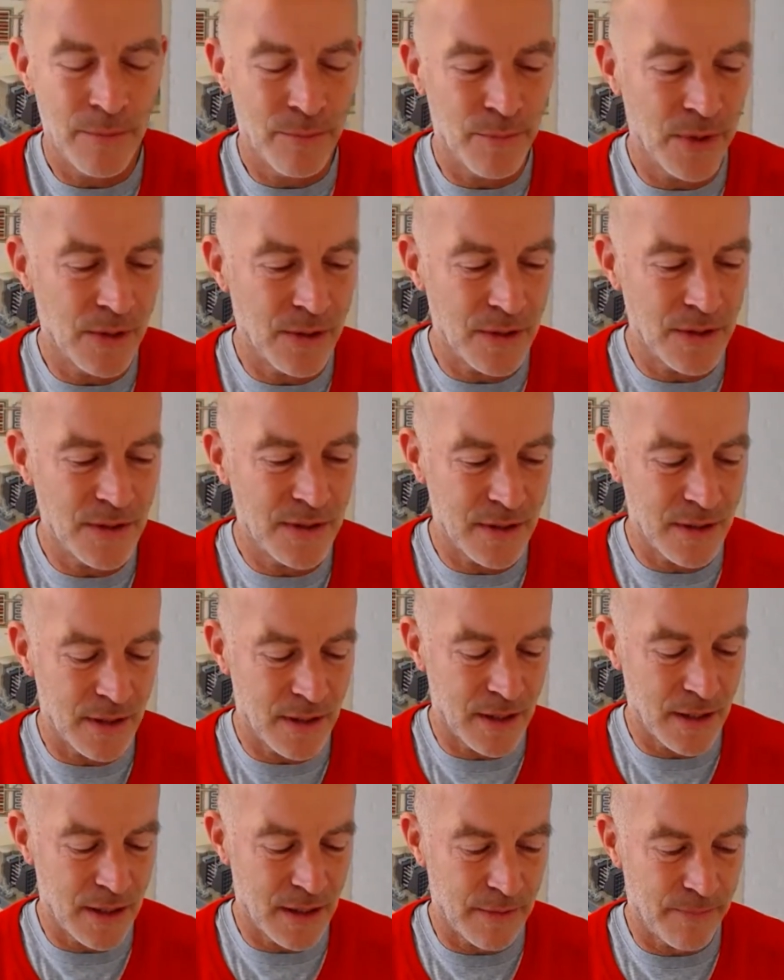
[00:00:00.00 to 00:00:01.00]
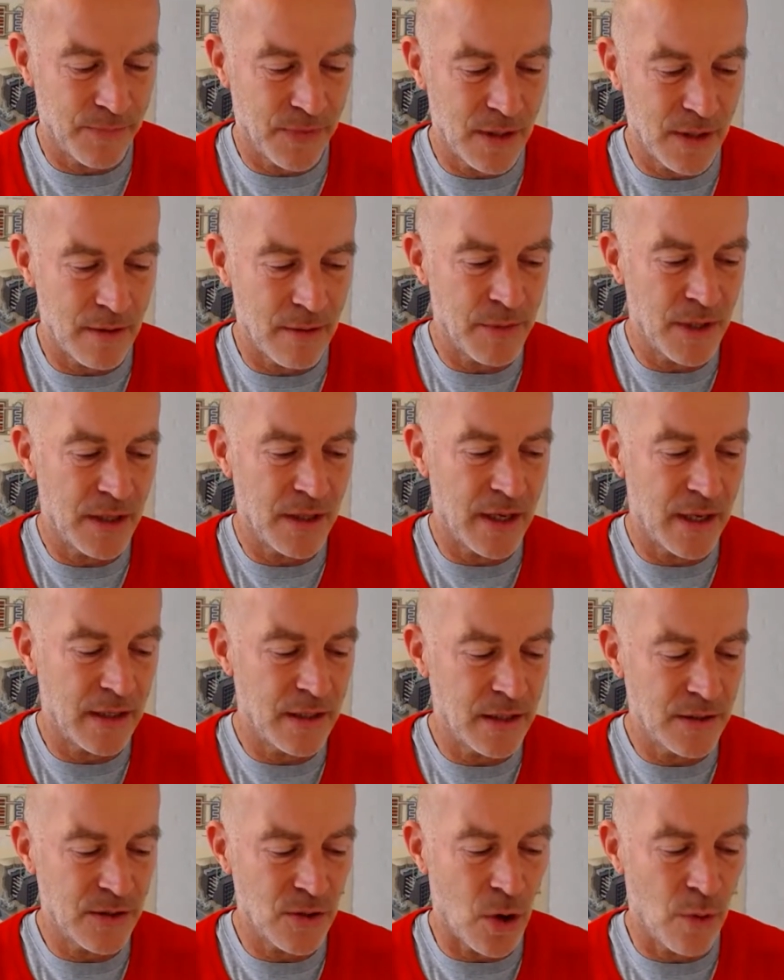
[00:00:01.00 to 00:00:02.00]
because I mean, that
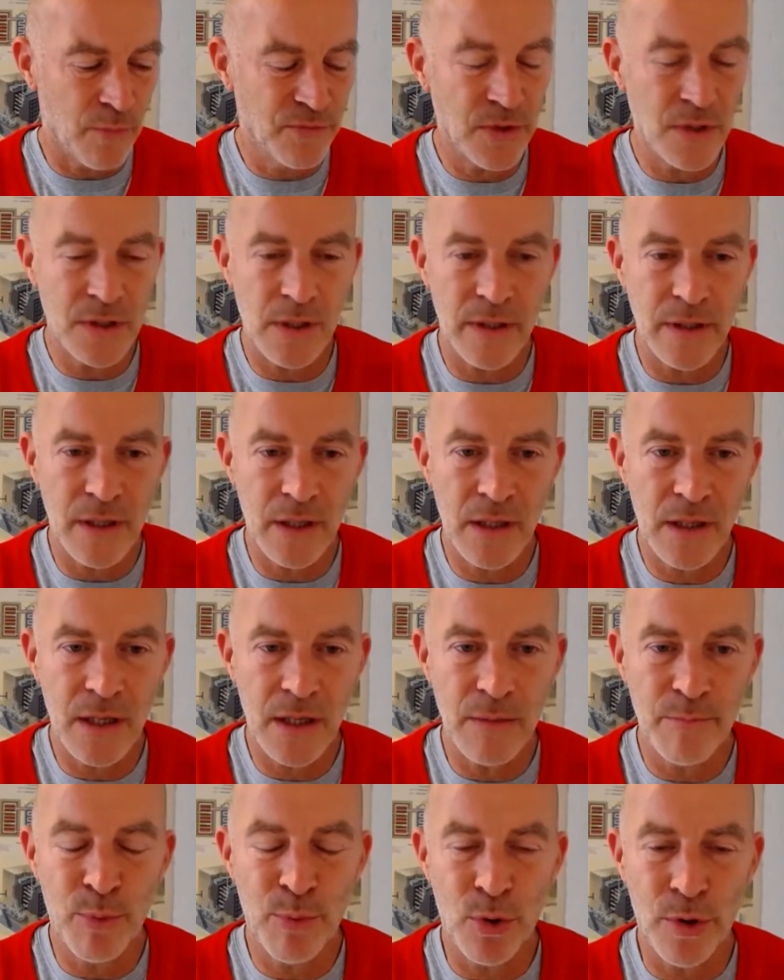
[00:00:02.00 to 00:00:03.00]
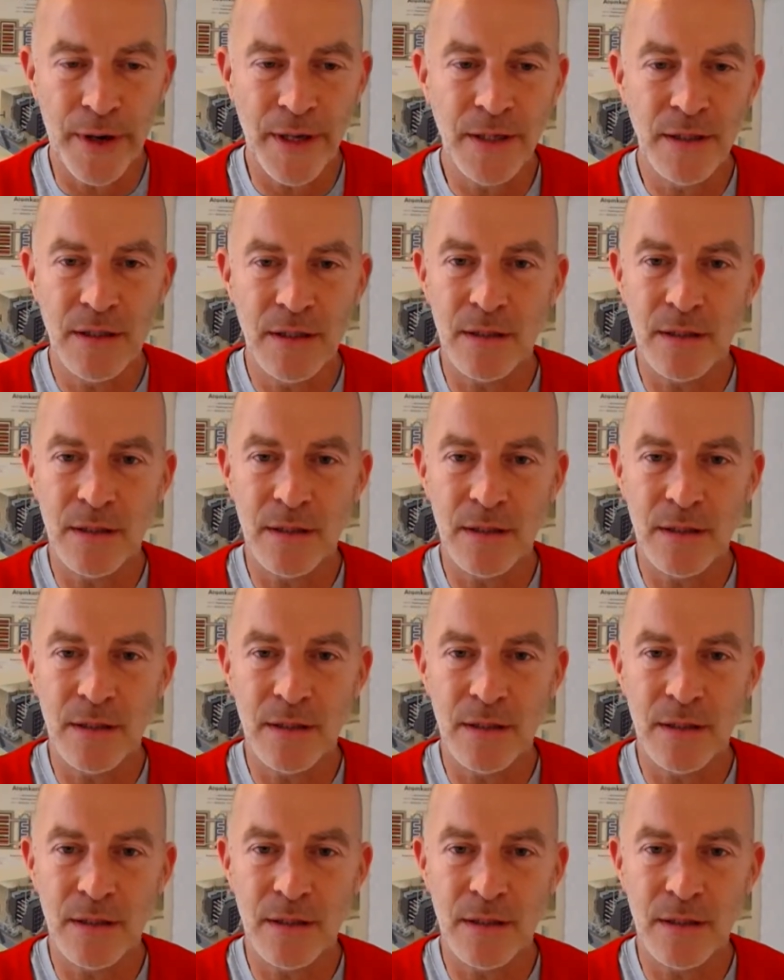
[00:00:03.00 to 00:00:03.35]
is obviously a key point.